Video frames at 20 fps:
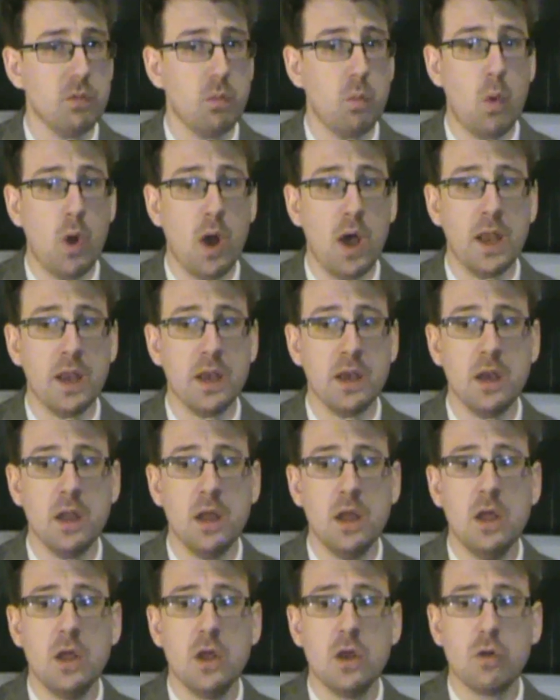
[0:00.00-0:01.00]
One,
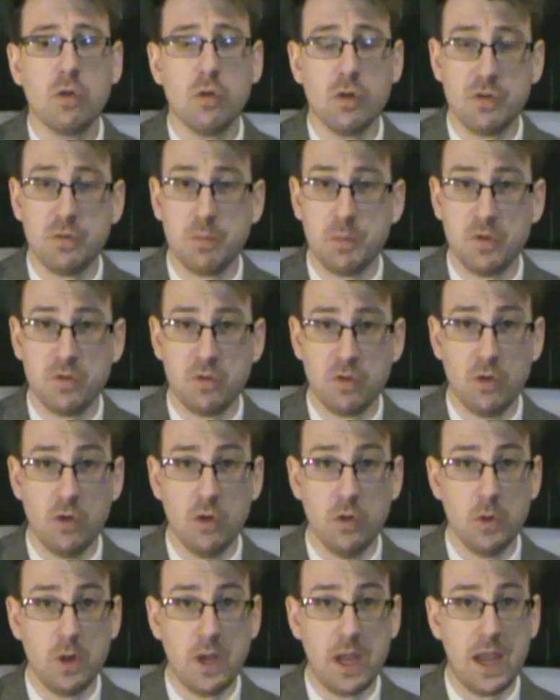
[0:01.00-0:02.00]
Christmas and
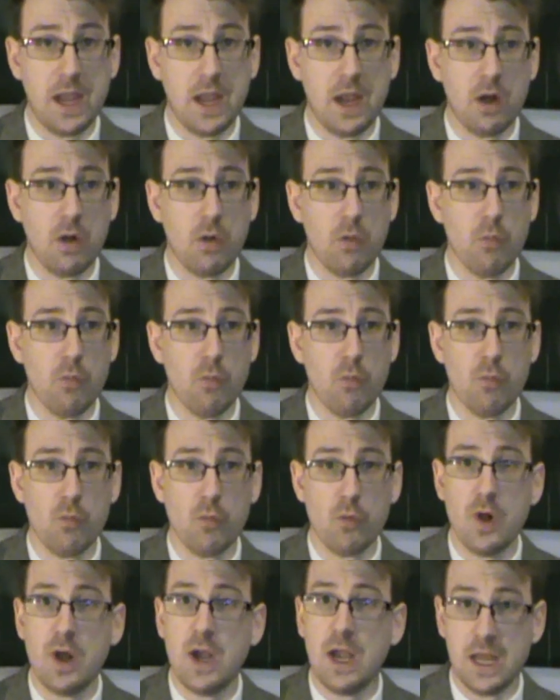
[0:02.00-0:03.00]
New Year
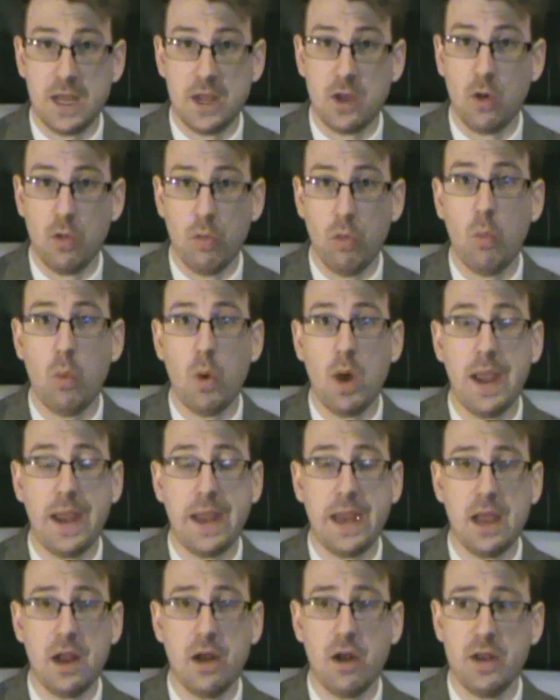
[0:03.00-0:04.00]
really got in the
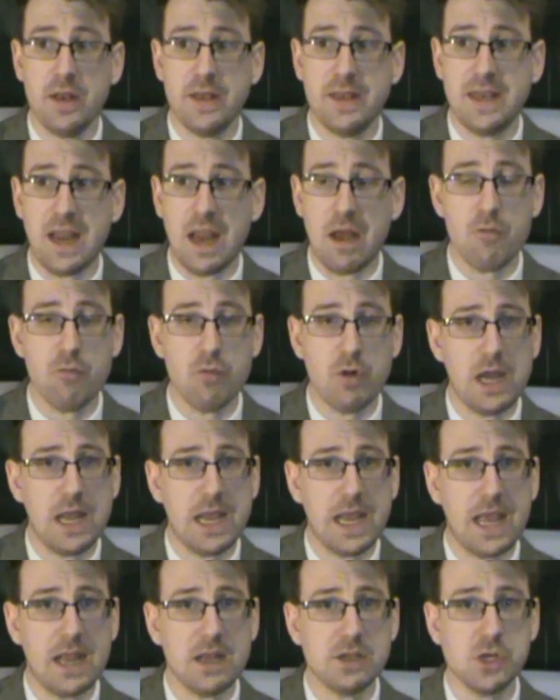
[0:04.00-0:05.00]
way and I didn't really
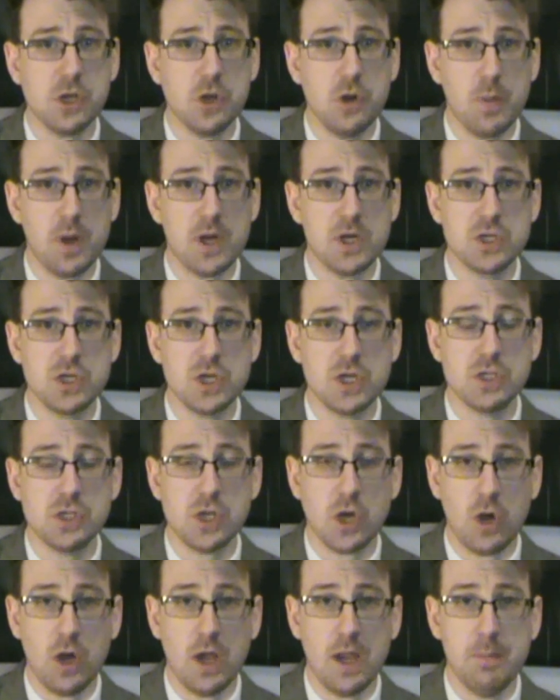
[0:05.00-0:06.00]
get too much
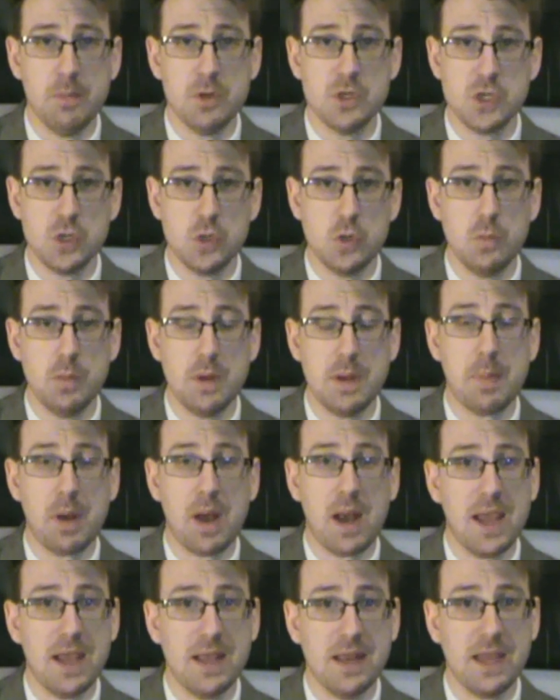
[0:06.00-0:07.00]
time to be
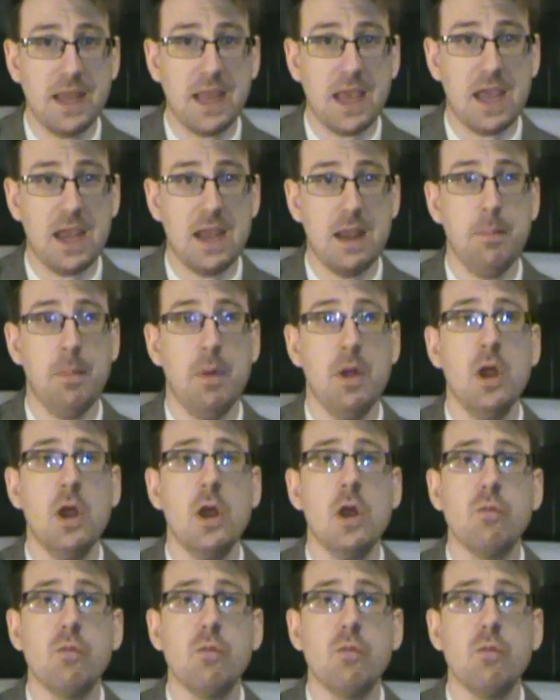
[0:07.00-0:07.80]
playing the game,